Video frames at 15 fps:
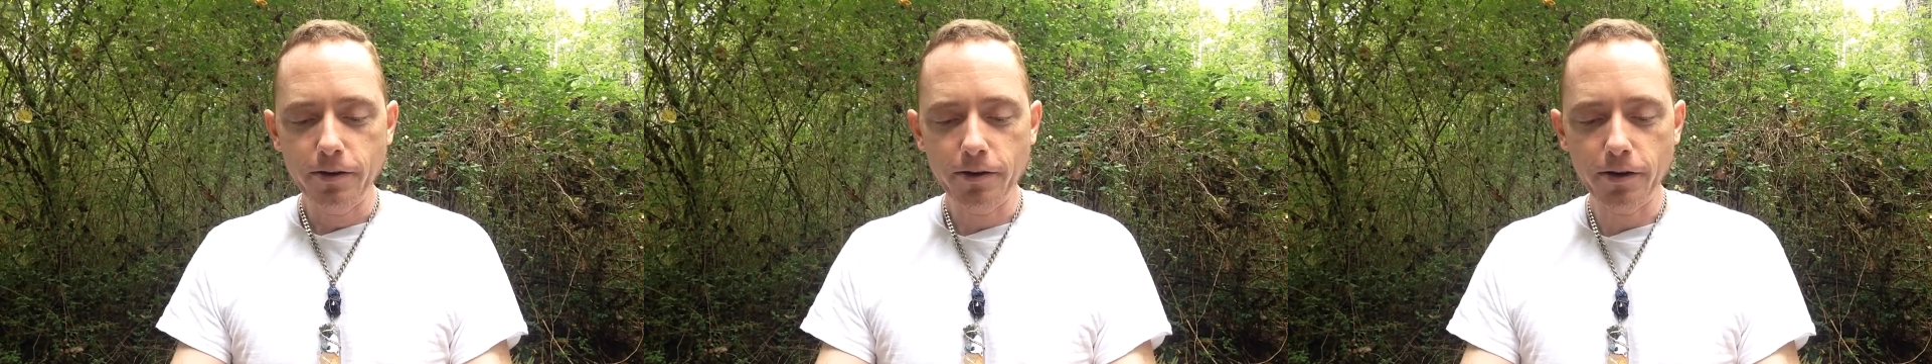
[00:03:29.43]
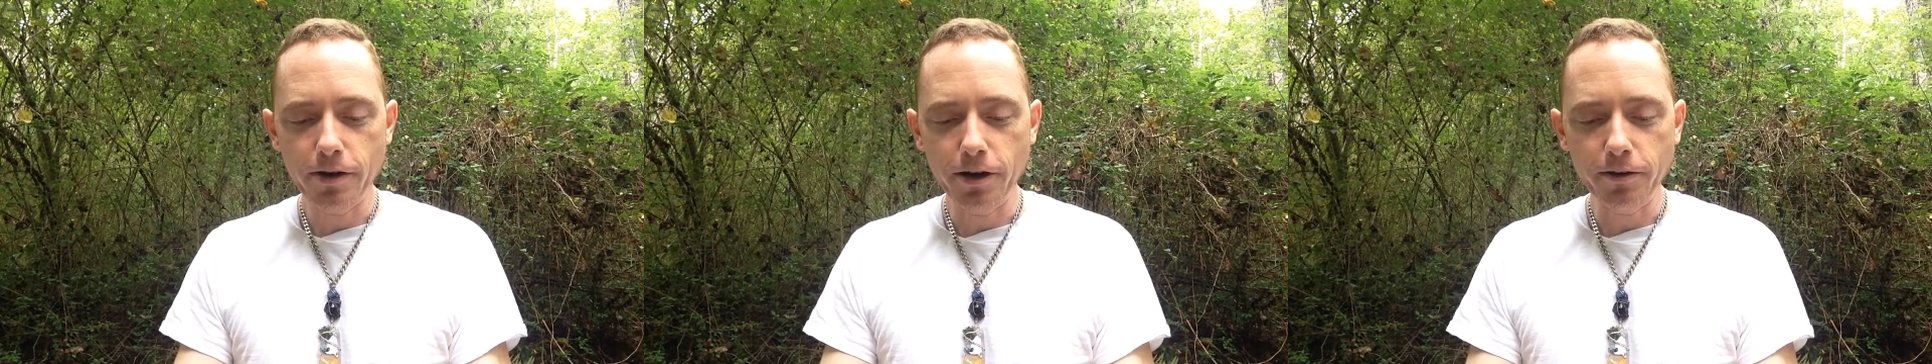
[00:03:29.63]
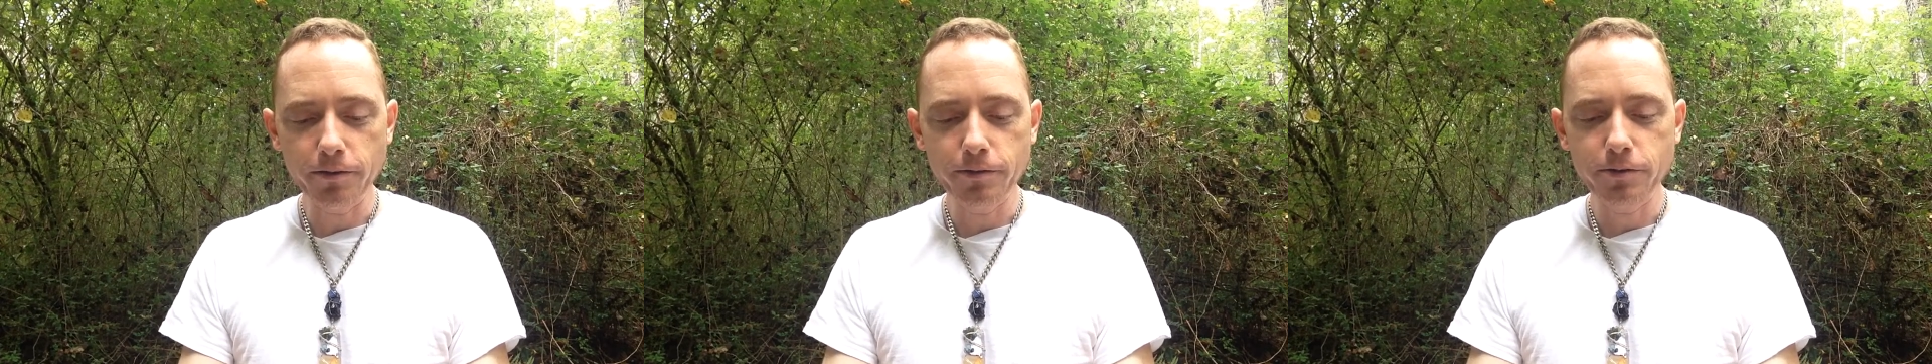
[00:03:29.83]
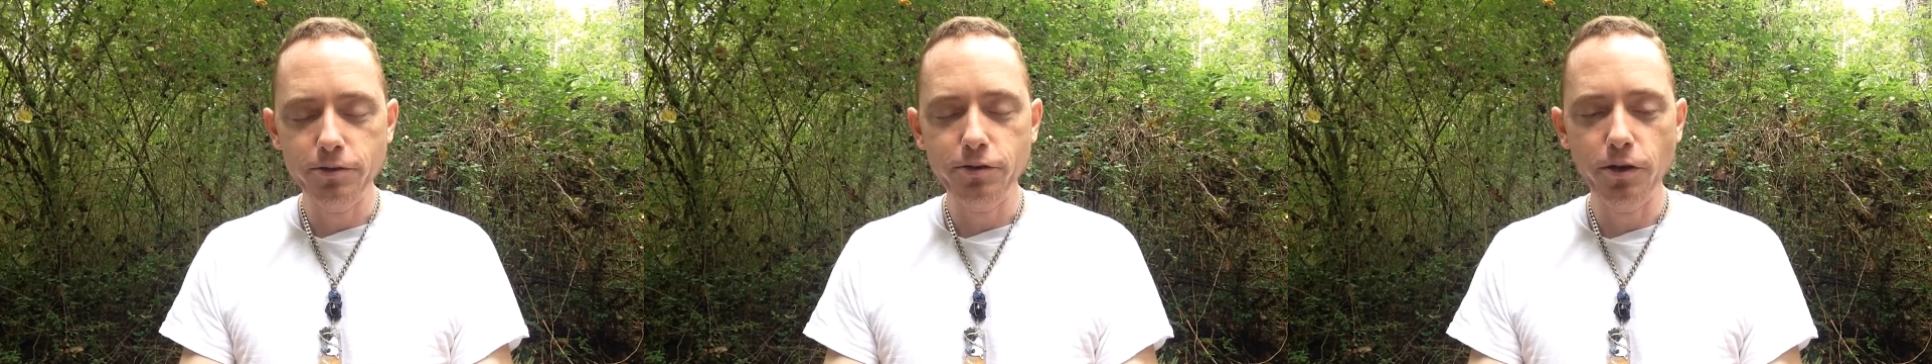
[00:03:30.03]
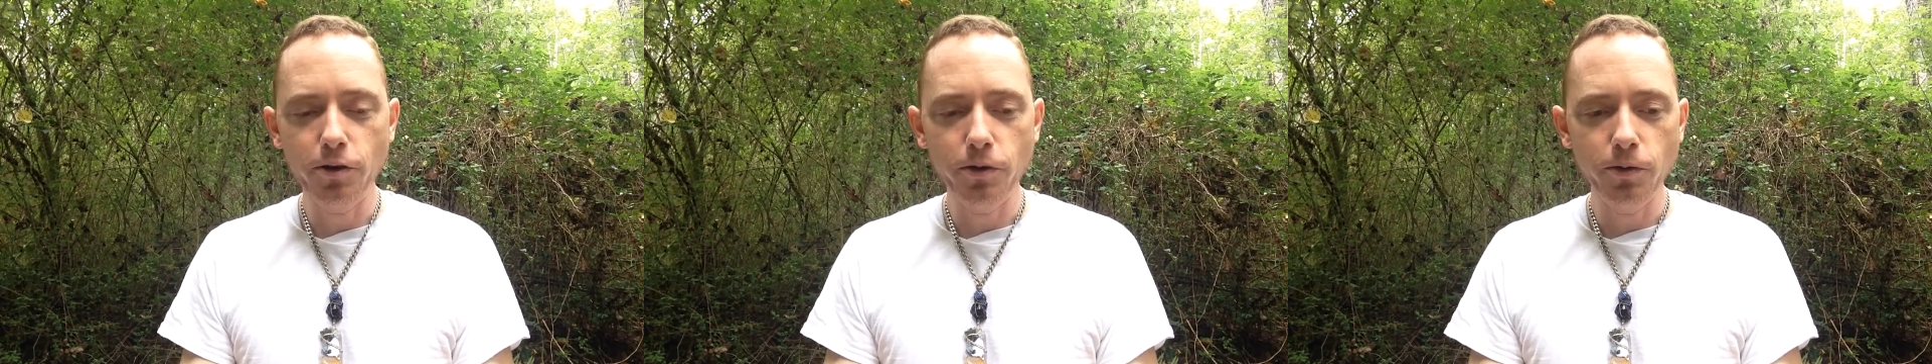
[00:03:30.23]
right,
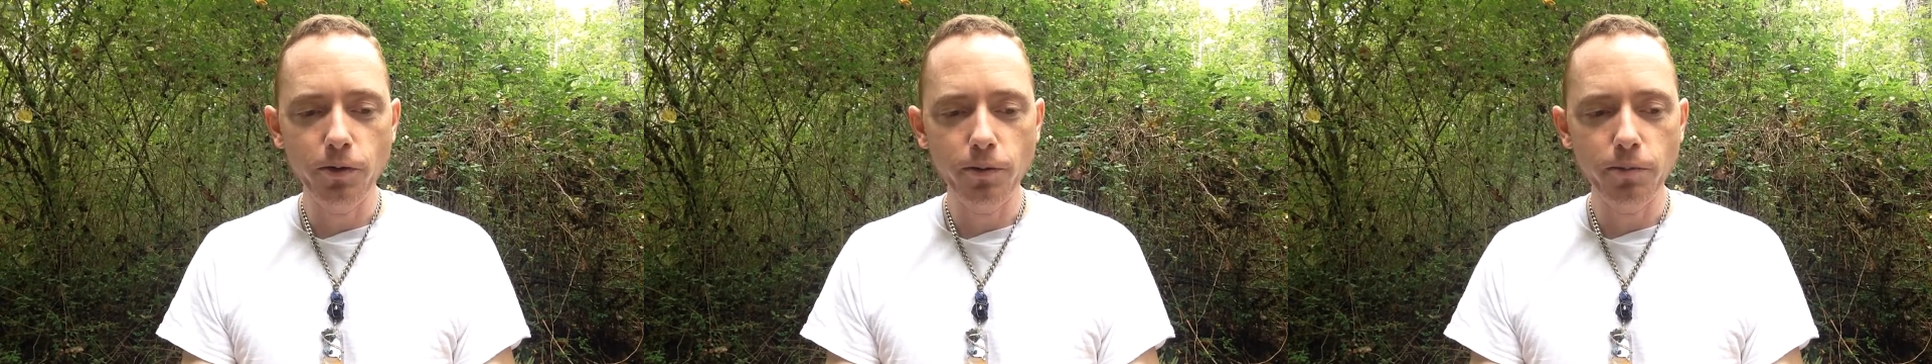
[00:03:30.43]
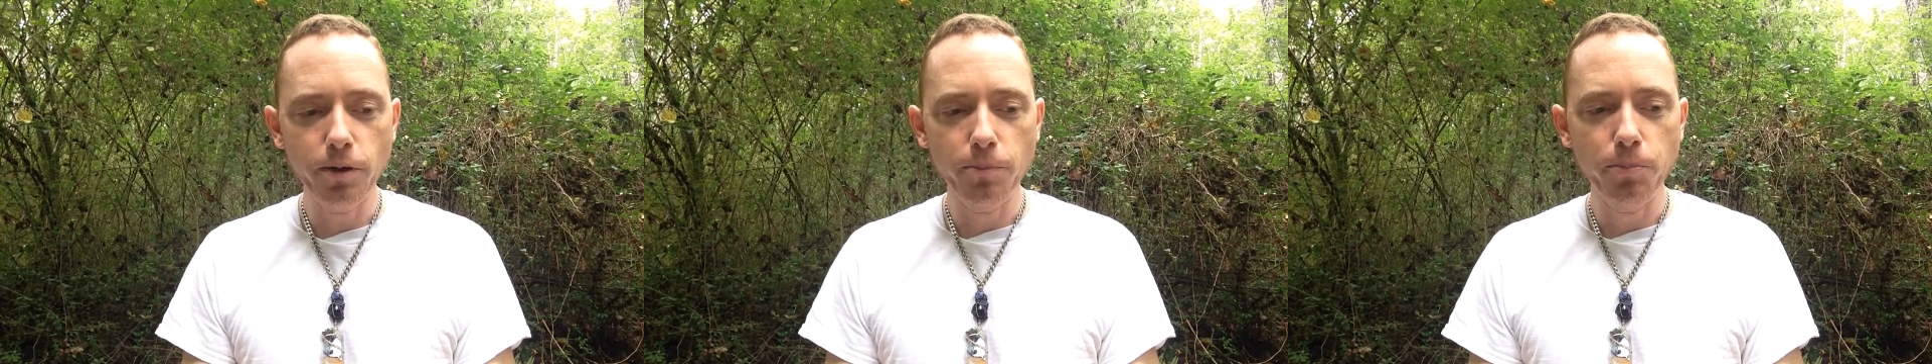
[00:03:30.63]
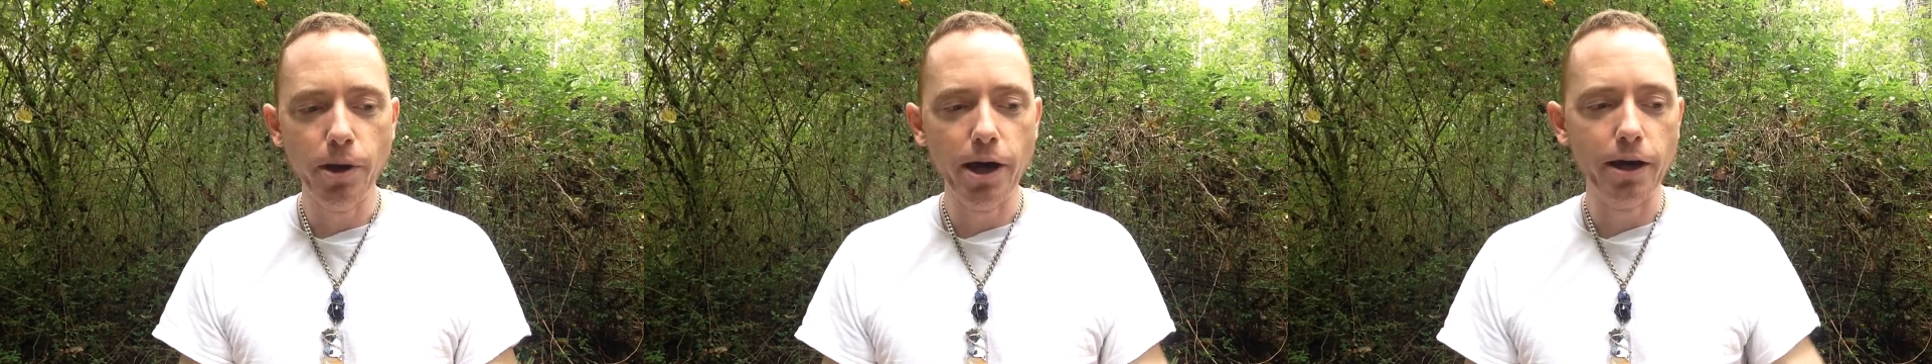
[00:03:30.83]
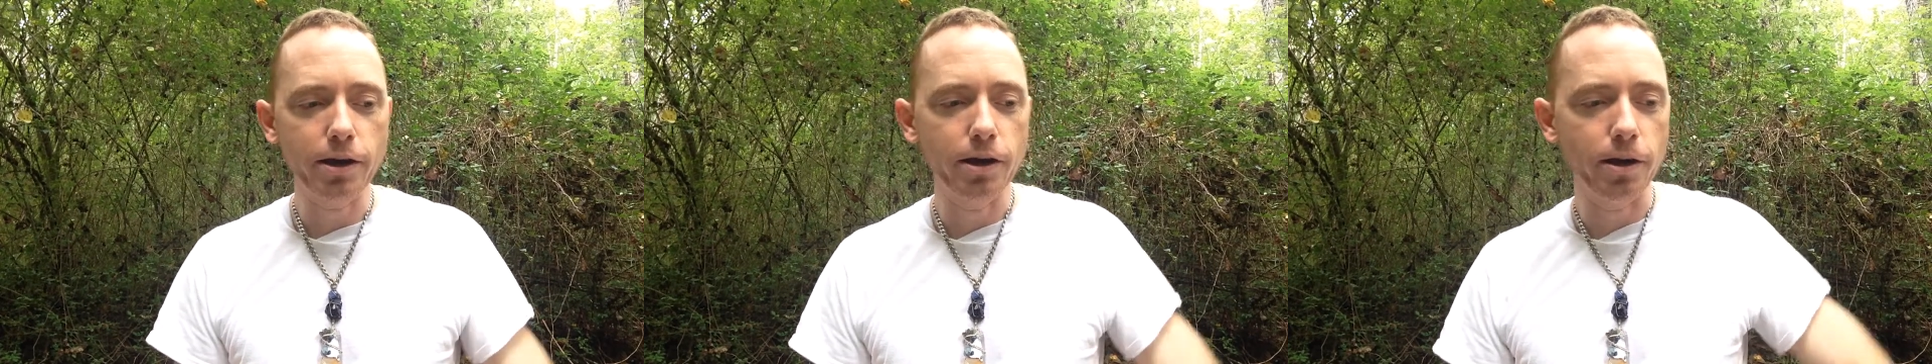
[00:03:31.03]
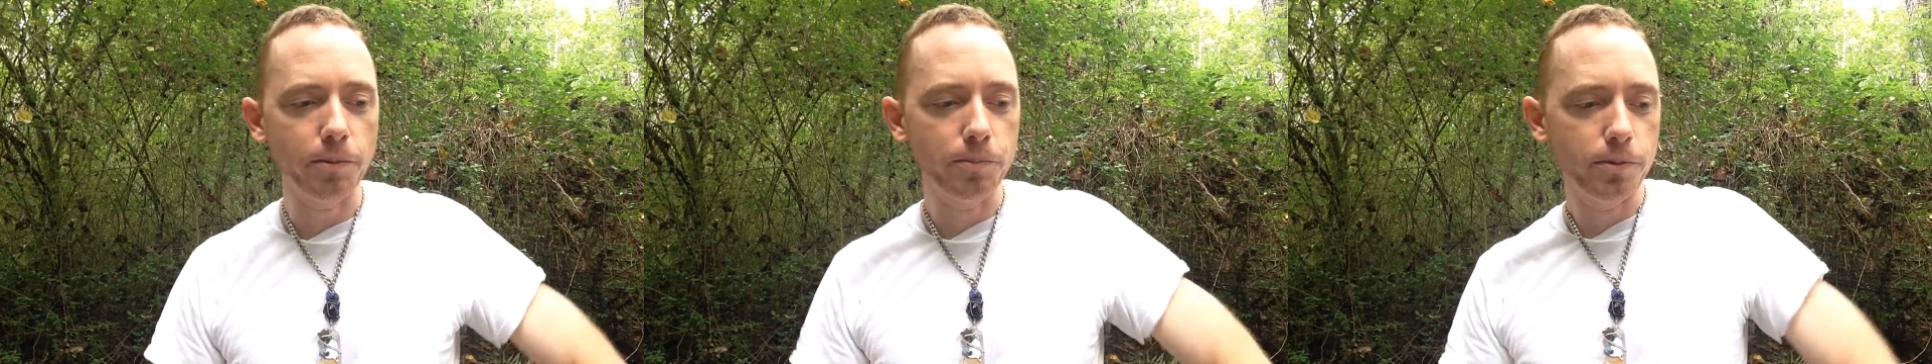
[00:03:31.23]
so I'm going to back
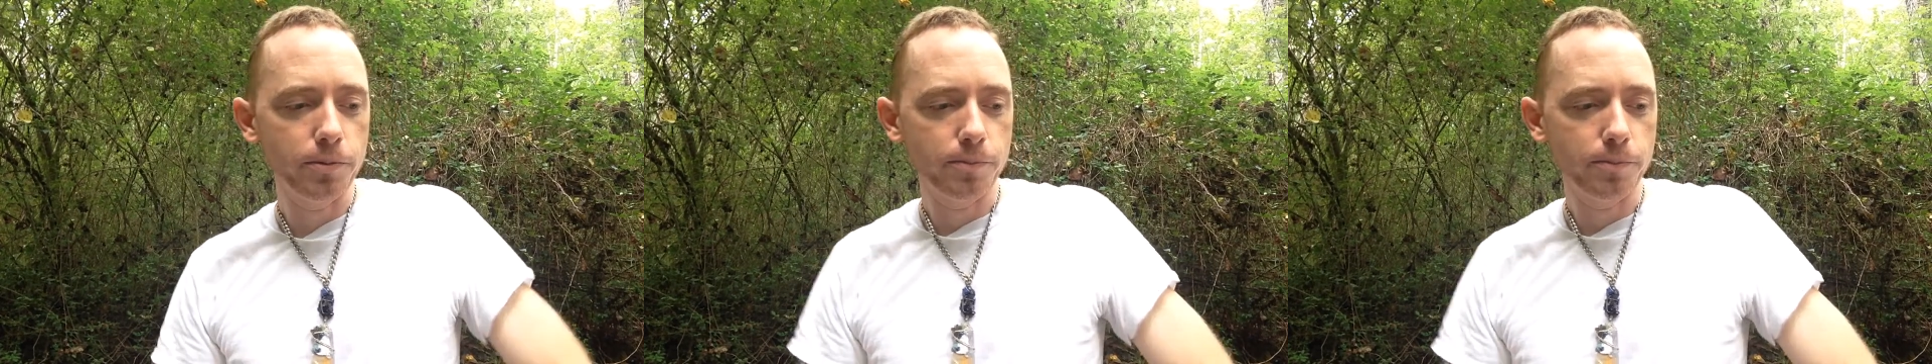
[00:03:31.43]
up.